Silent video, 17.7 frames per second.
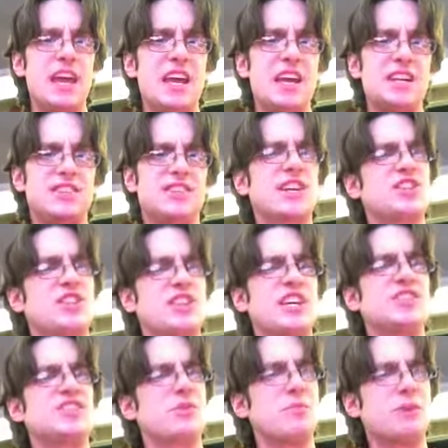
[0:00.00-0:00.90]
such
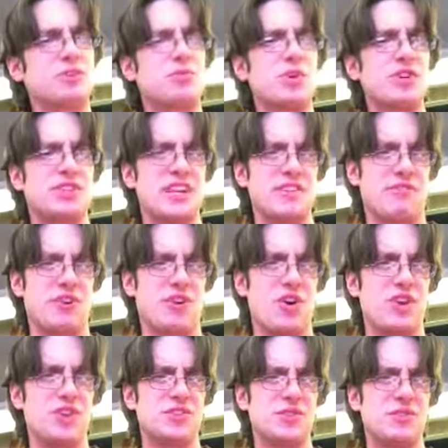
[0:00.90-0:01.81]
things are much more
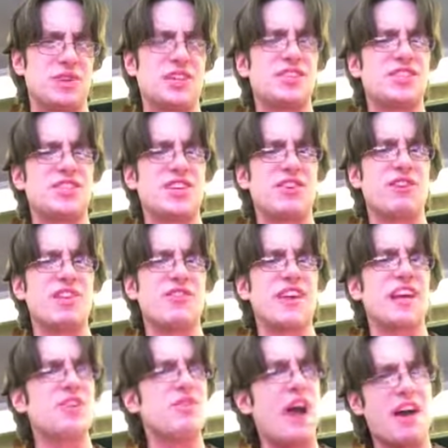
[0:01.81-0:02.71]
difficult, considering
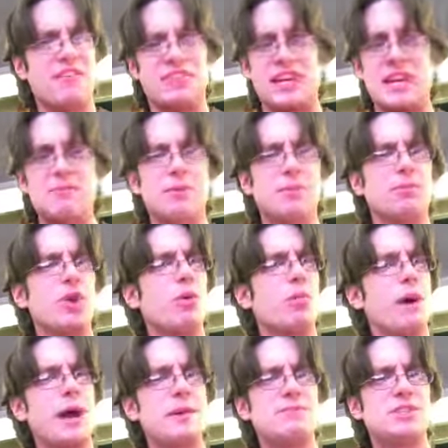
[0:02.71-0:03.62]
that you have to keep the
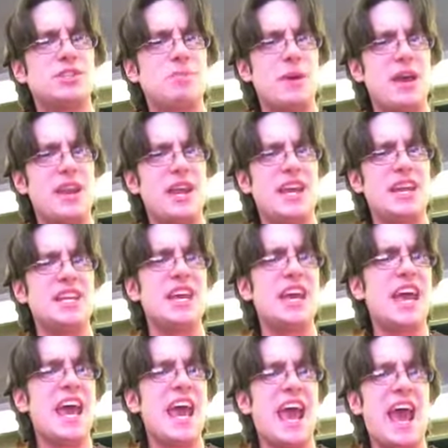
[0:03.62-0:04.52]
blowpipe spinning,
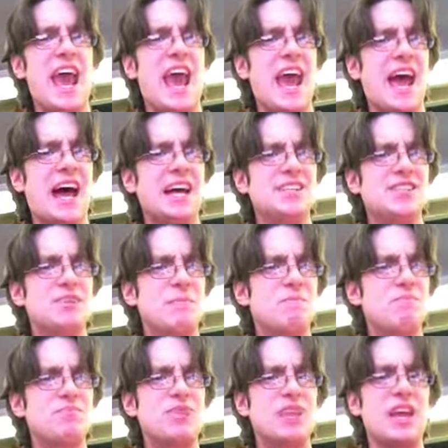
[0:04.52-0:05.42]
and
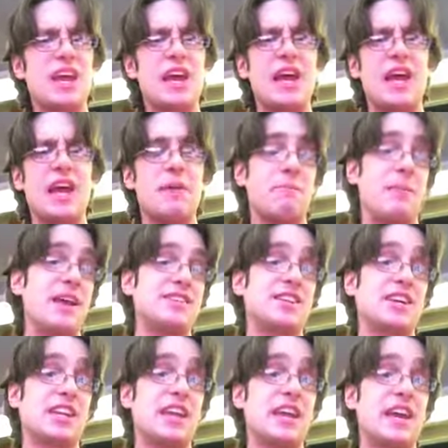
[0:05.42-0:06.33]

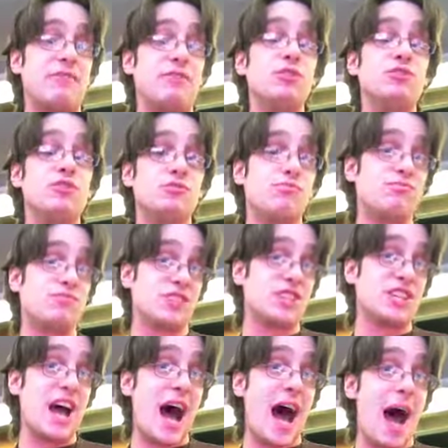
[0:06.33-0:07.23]
basically if you
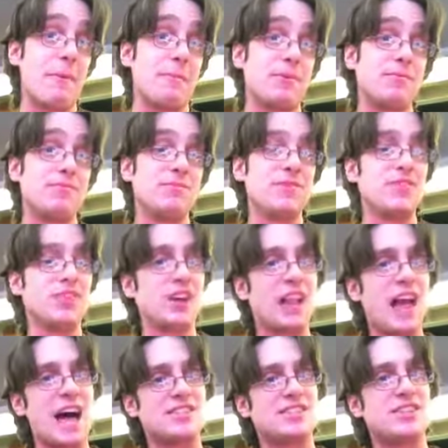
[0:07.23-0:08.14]
stop, the
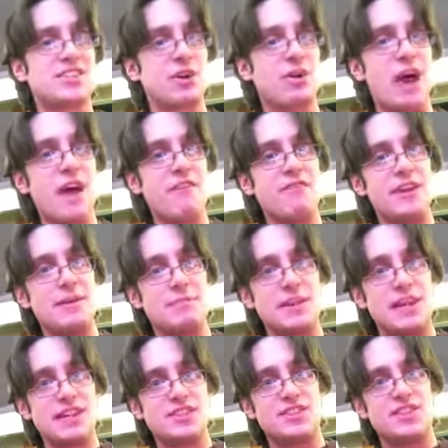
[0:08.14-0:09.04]
glass is so heavy it
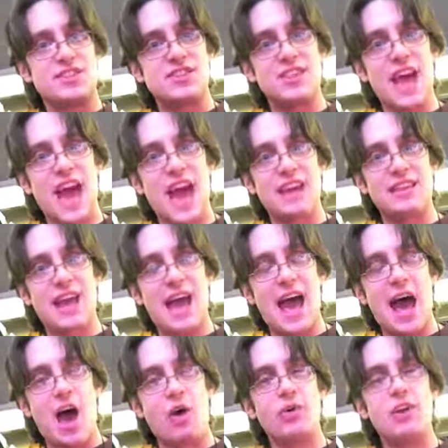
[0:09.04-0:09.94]
begins to sag
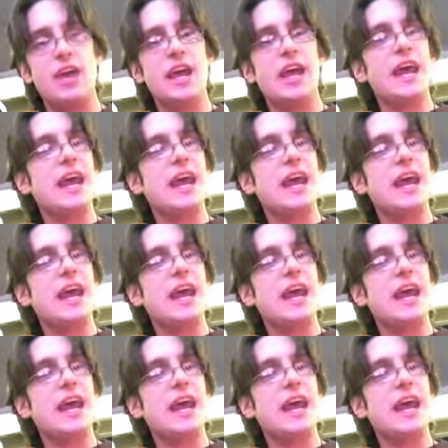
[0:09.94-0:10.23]
down,